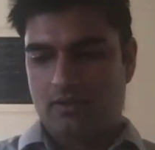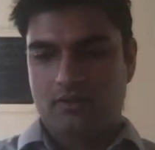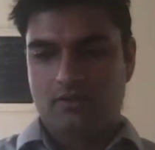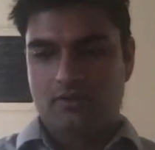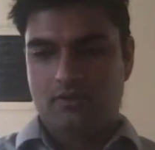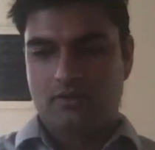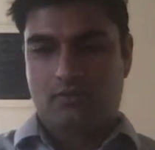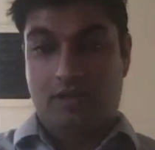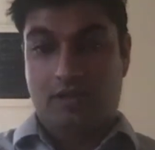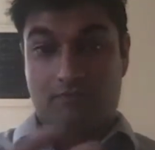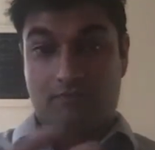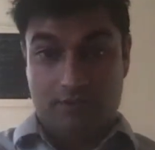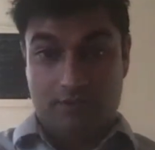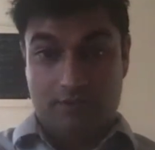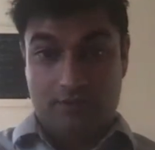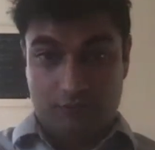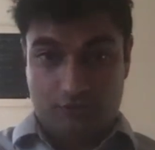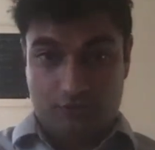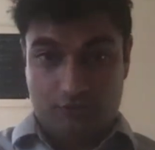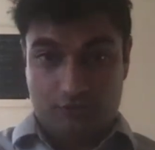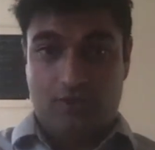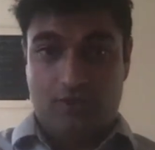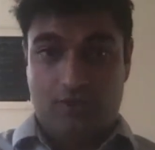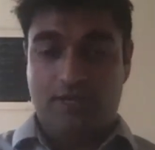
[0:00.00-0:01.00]
so when i
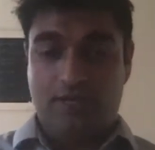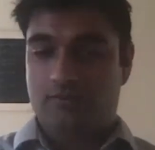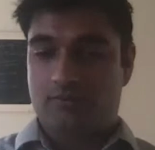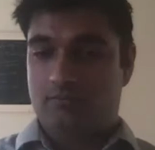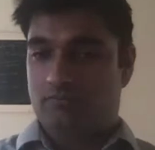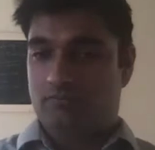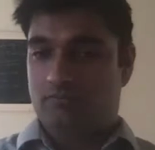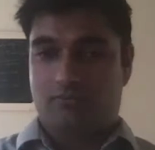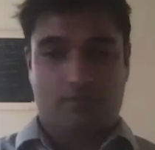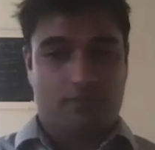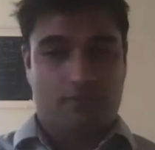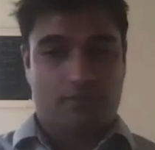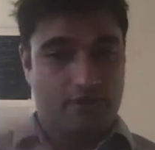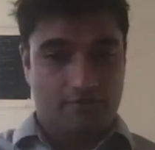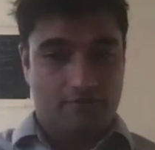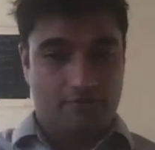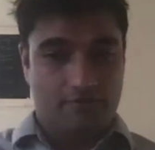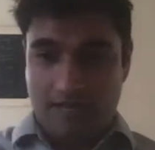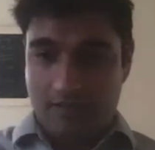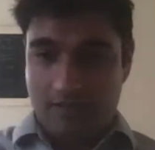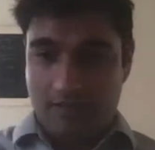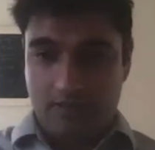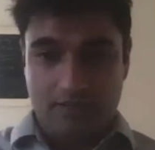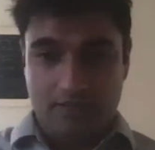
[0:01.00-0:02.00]
first joined
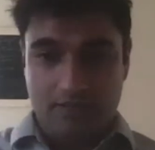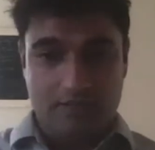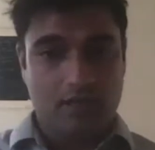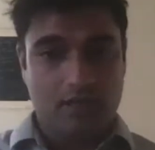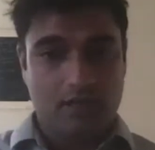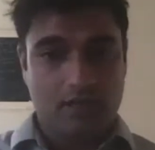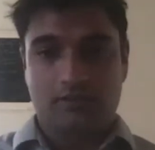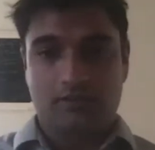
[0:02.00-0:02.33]
$35 million